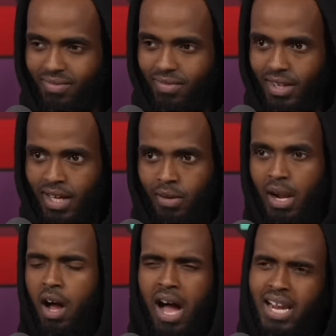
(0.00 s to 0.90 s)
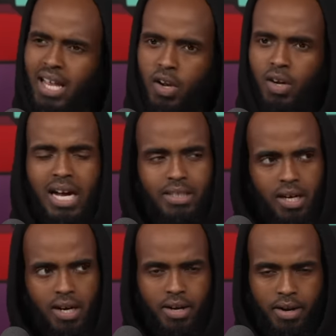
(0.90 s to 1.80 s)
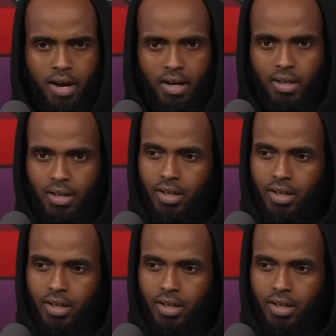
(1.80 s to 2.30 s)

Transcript: case. Yeah. They're like, oh, how they look like. Da, da, da,